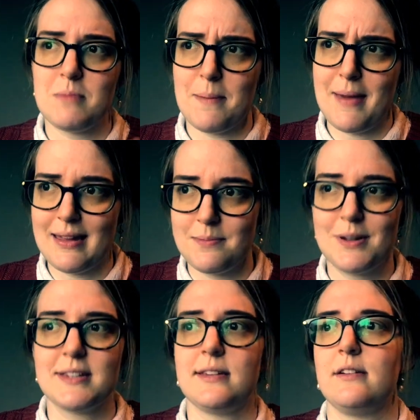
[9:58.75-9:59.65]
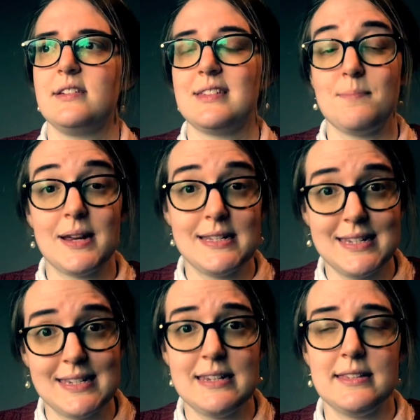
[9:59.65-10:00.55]
my banned book series and my
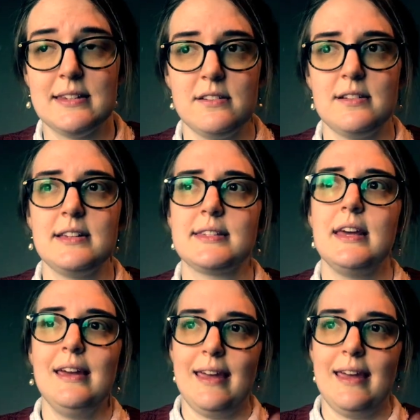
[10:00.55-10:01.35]
Disney series,